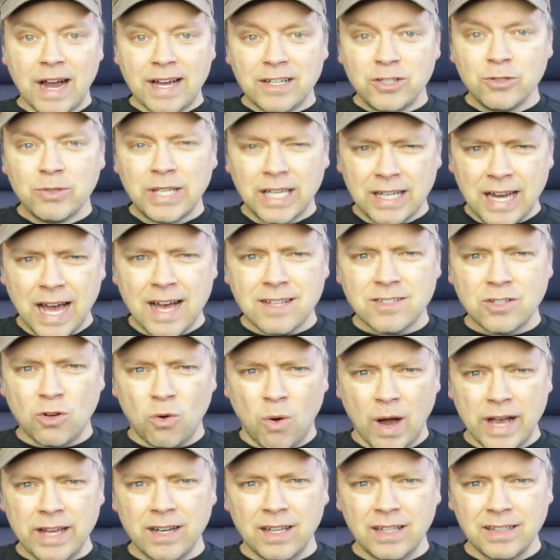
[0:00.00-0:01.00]
I do get asked
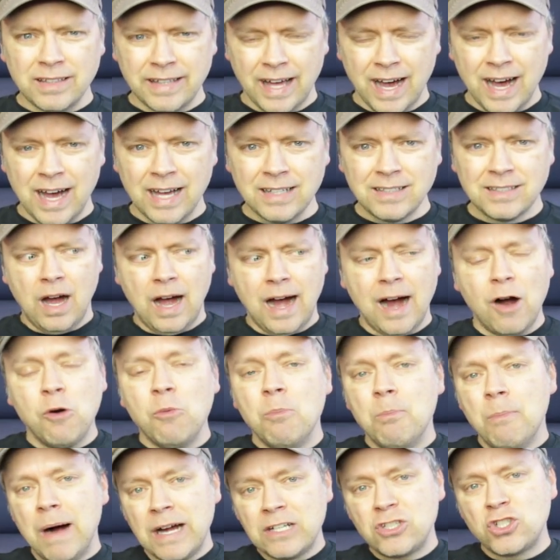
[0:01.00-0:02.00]
quite a lot, how
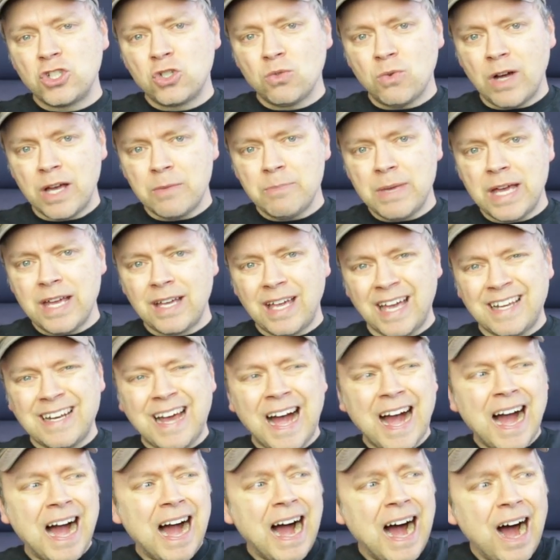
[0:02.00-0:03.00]
much do I make and
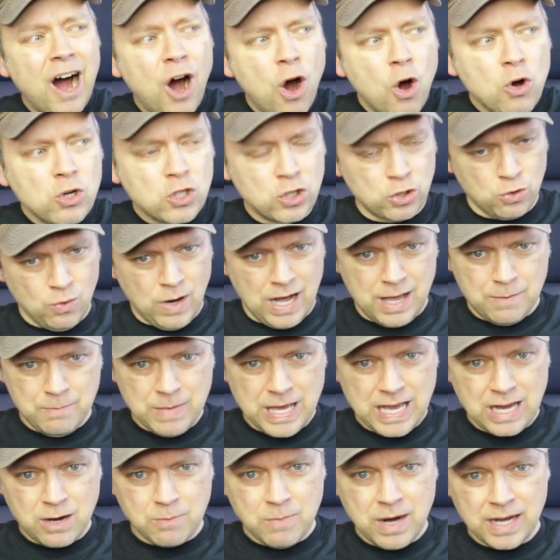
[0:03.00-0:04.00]
how do I
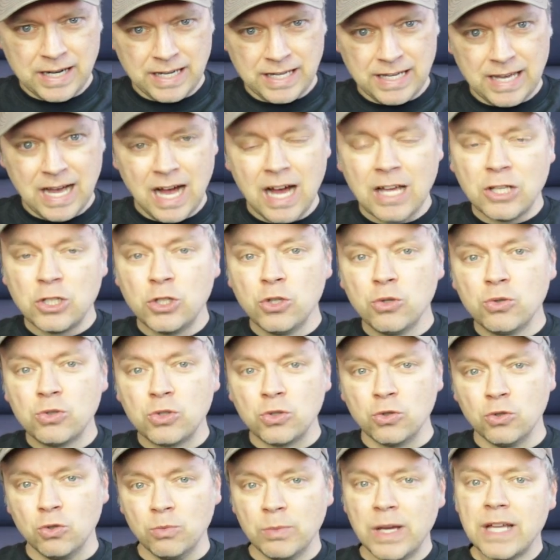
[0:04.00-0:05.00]
make money on
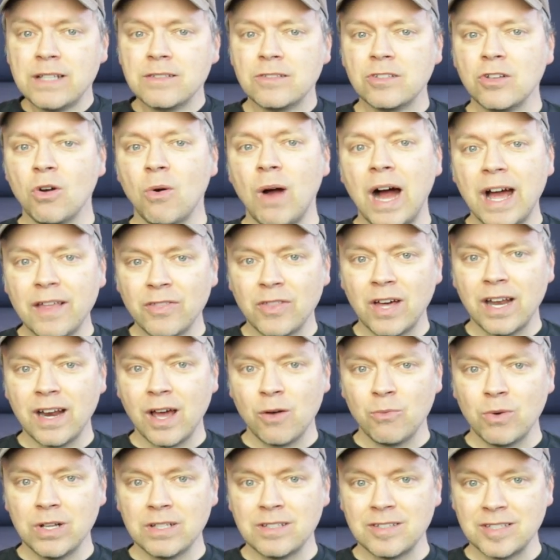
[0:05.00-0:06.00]
YouTube? And so I thought
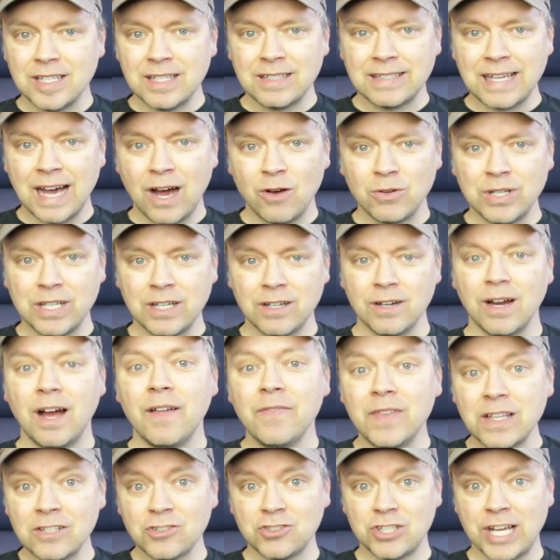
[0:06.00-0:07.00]
I would sit down here
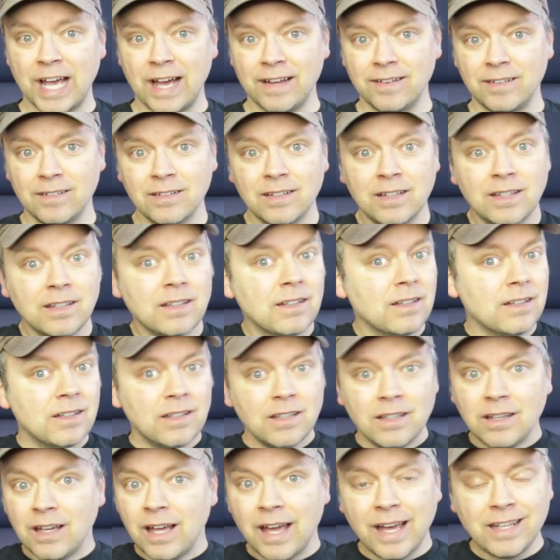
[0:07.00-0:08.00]
on this channel
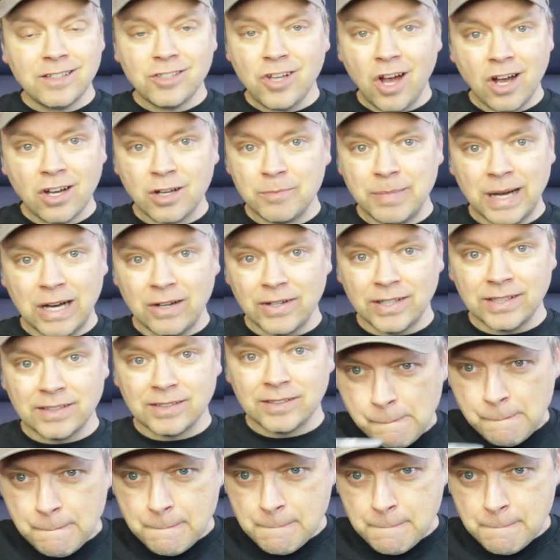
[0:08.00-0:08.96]
and talk about it.